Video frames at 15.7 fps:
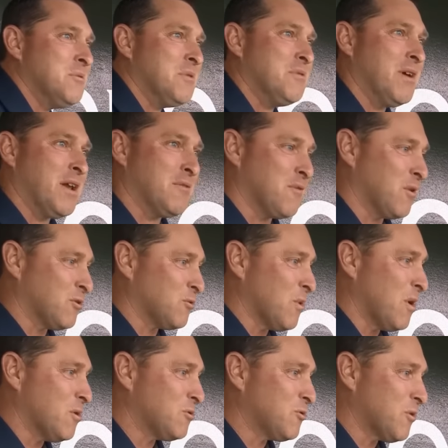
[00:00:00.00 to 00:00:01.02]
We've had a first
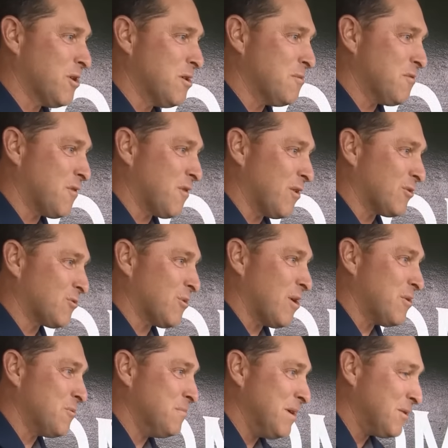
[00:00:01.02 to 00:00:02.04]
road trip, first
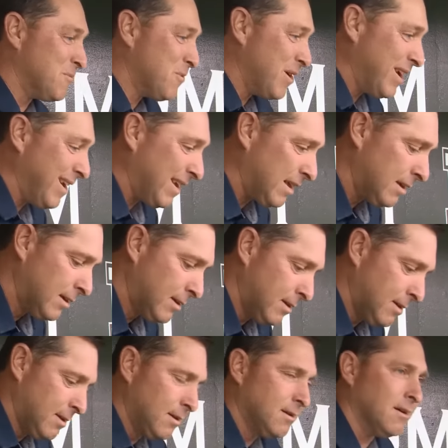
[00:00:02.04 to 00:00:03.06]
road midweek,
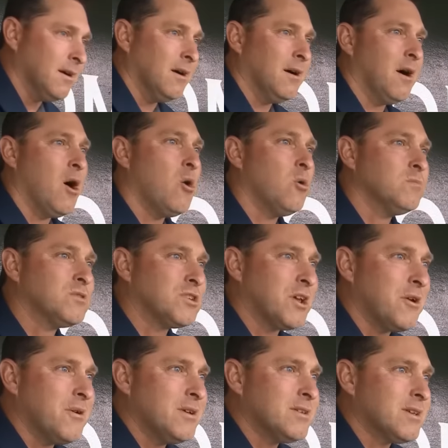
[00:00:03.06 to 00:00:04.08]
home
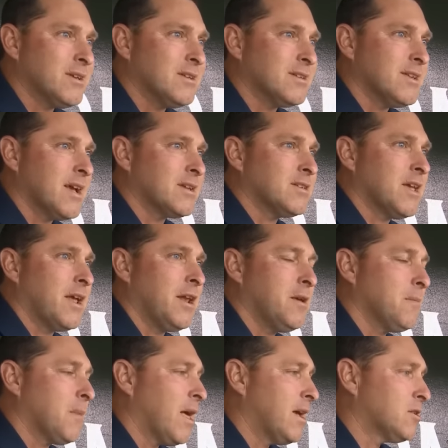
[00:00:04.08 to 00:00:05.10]
series against Texas
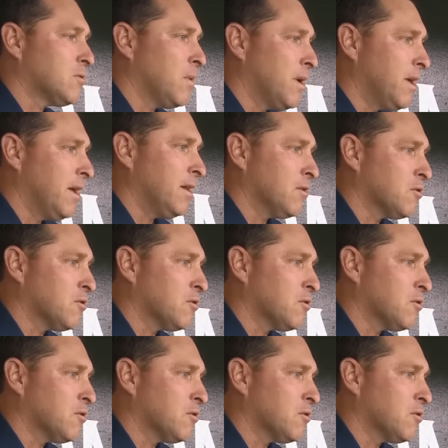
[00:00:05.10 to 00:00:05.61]
A&M last weekend.